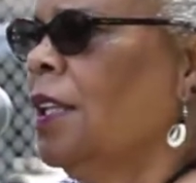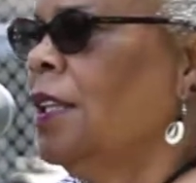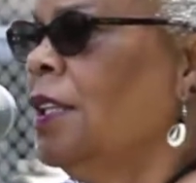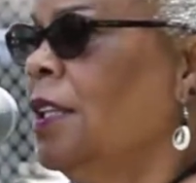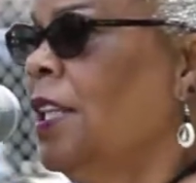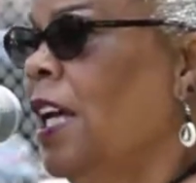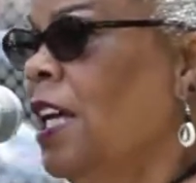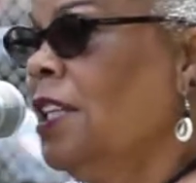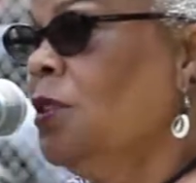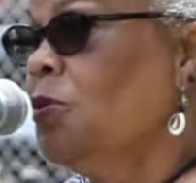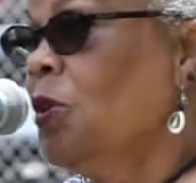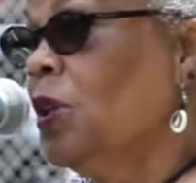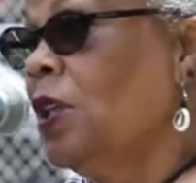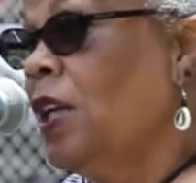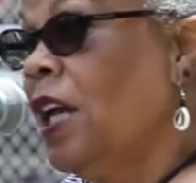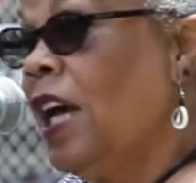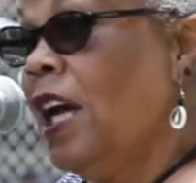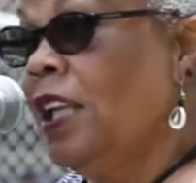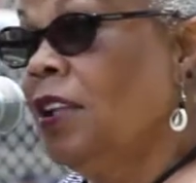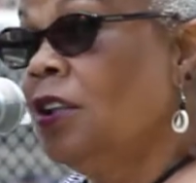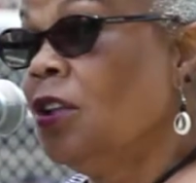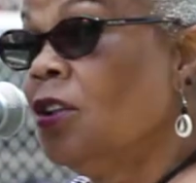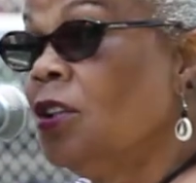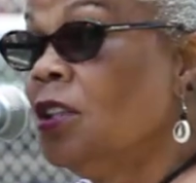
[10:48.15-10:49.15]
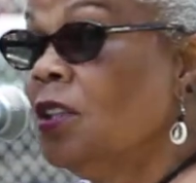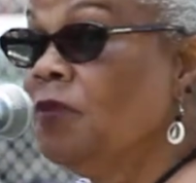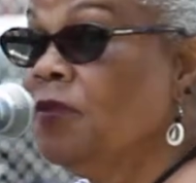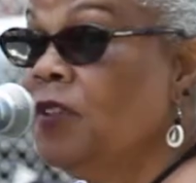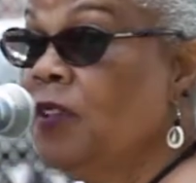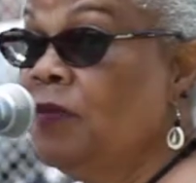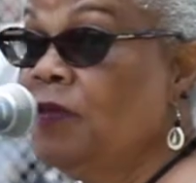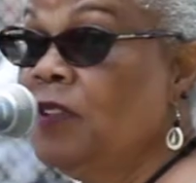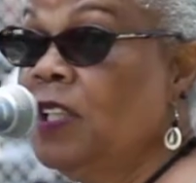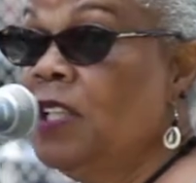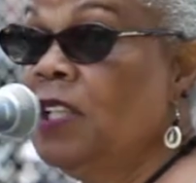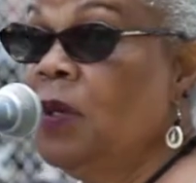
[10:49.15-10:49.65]
that's what got those
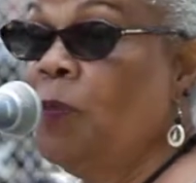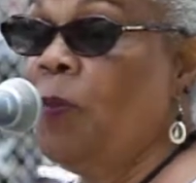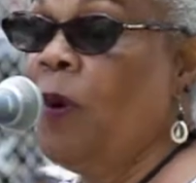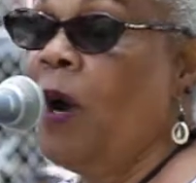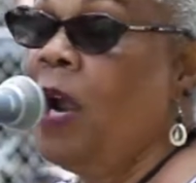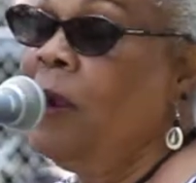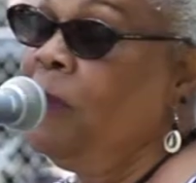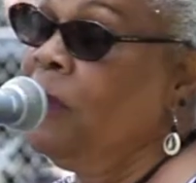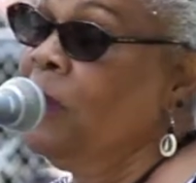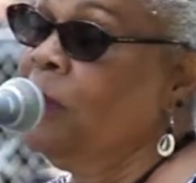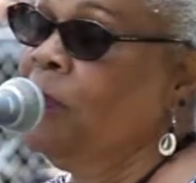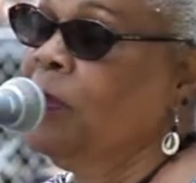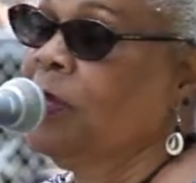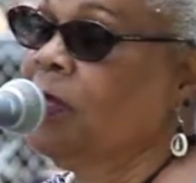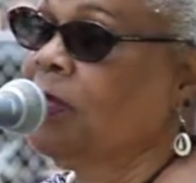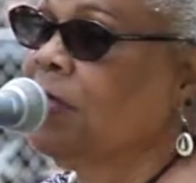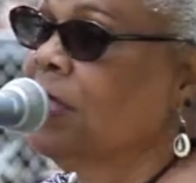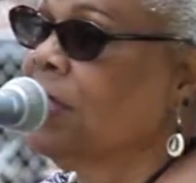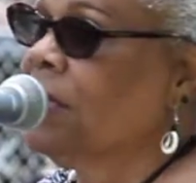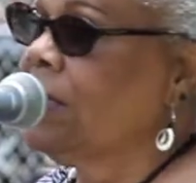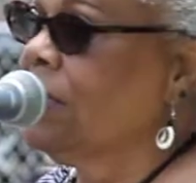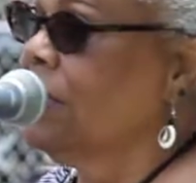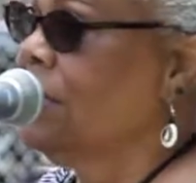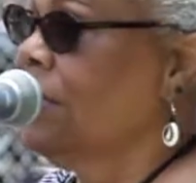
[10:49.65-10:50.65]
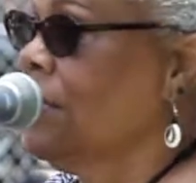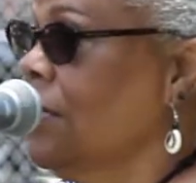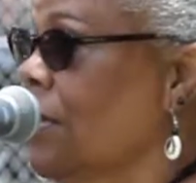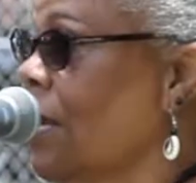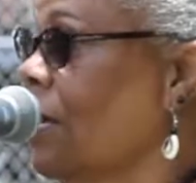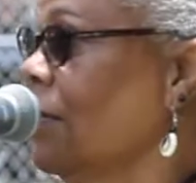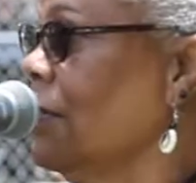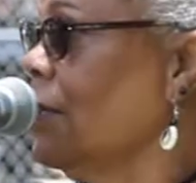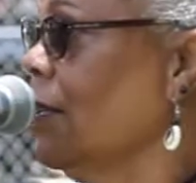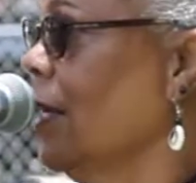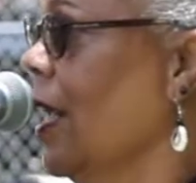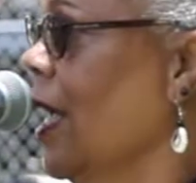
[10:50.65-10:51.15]
15 apartment buildings. Did
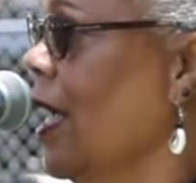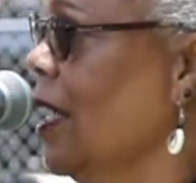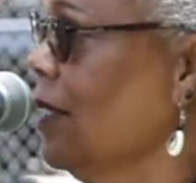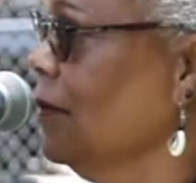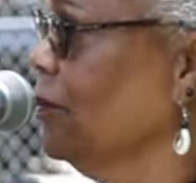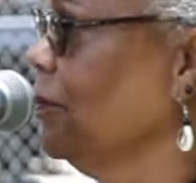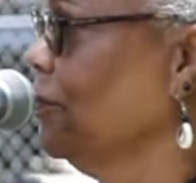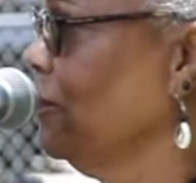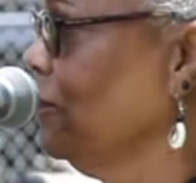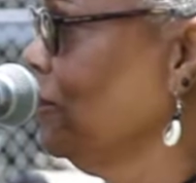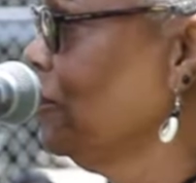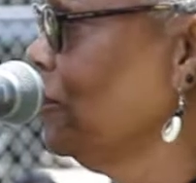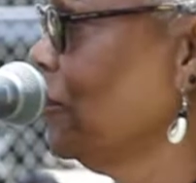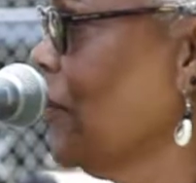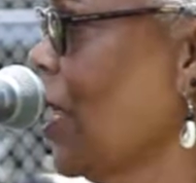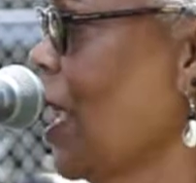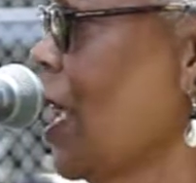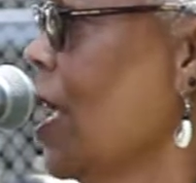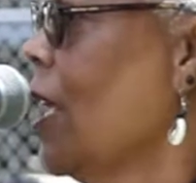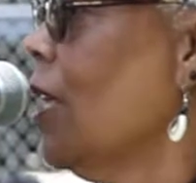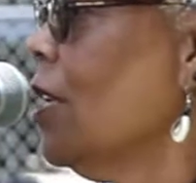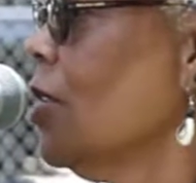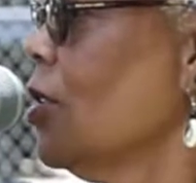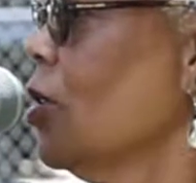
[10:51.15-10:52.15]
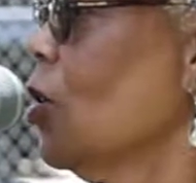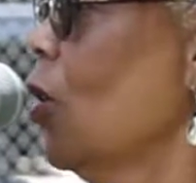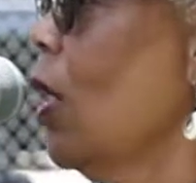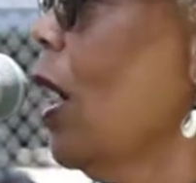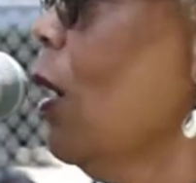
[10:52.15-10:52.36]
y'all know that? So I